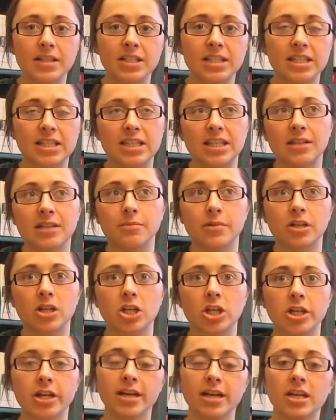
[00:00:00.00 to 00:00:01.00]
keep
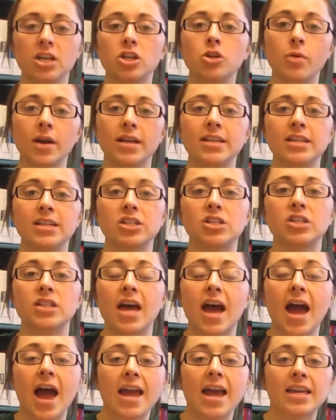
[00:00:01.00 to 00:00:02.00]
creating new ideas
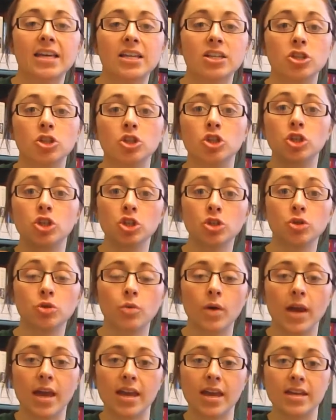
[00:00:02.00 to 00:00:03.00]
that I can
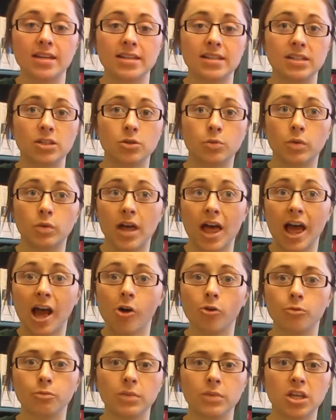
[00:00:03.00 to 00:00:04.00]
do and will
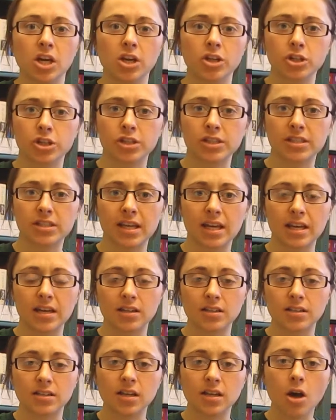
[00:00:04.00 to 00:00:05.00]
help me
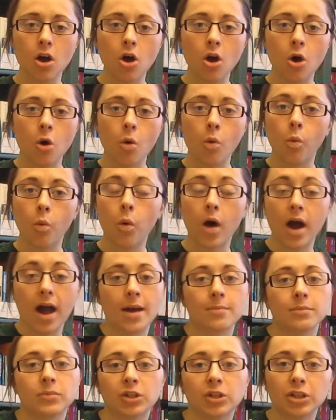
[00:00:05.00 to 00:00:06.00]
understand what
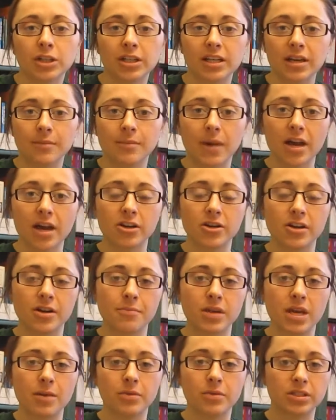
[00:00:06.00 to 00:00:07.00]
I'm learning better and
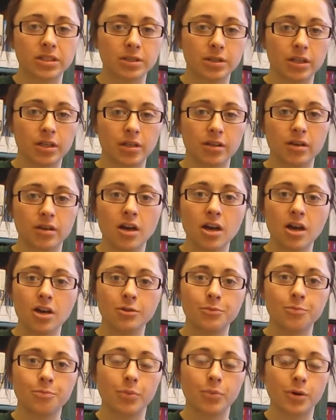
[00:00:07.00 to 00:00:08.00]
be able to
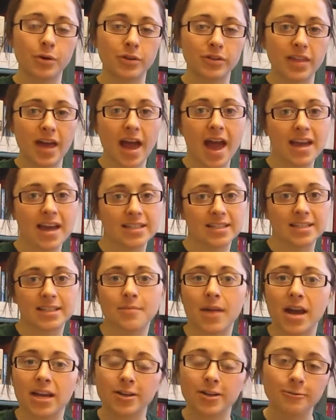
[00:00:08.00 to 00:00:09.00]
put that into
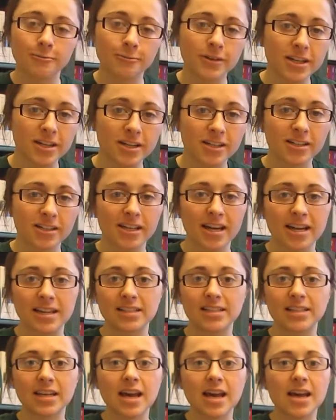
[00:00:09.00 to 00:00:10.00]
my career.
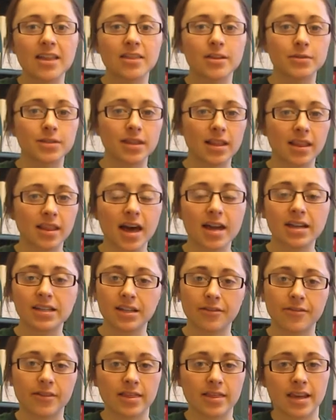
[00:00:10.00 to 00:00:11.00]
And there's a lot of
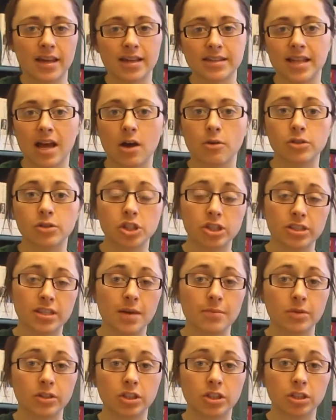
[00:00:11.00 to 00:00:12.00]
different things that I was just
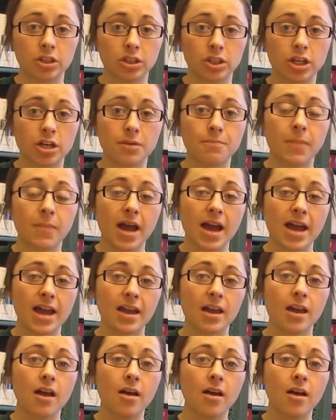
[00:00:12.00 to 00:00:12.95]
able to learn by